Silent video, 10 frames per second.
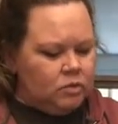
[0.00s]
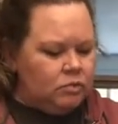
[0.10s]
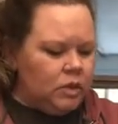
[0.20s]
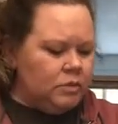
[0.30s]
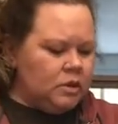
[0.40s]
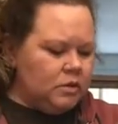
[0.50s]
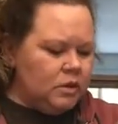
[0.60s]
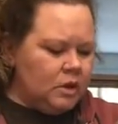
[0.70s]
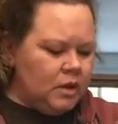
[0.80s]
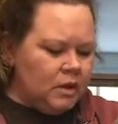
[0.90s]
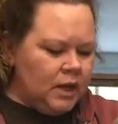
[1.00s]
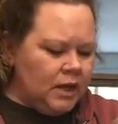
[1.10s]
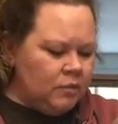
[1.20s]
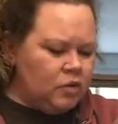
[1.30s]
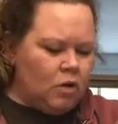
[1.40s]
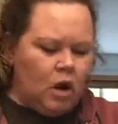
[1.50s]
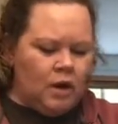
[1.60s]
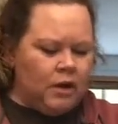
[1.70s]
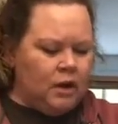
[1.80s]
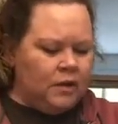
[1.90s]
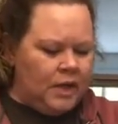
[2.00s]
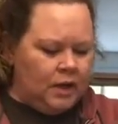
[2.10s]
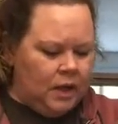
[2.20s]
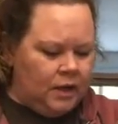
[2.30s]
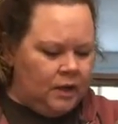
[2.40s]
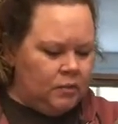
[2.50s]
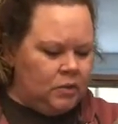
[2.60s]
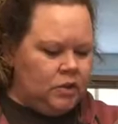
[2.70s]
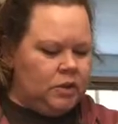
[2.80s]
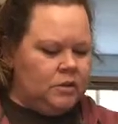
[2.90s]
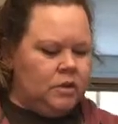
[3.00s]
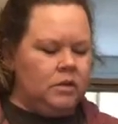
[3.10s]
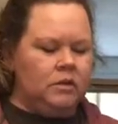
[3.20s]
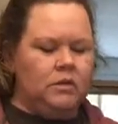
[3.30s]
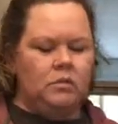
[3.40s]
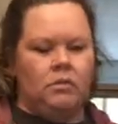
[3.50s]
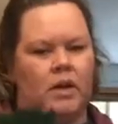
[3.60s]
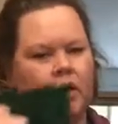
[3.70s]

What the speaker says: I'm just going to, like I'm drawing on that line, I'm just going to run it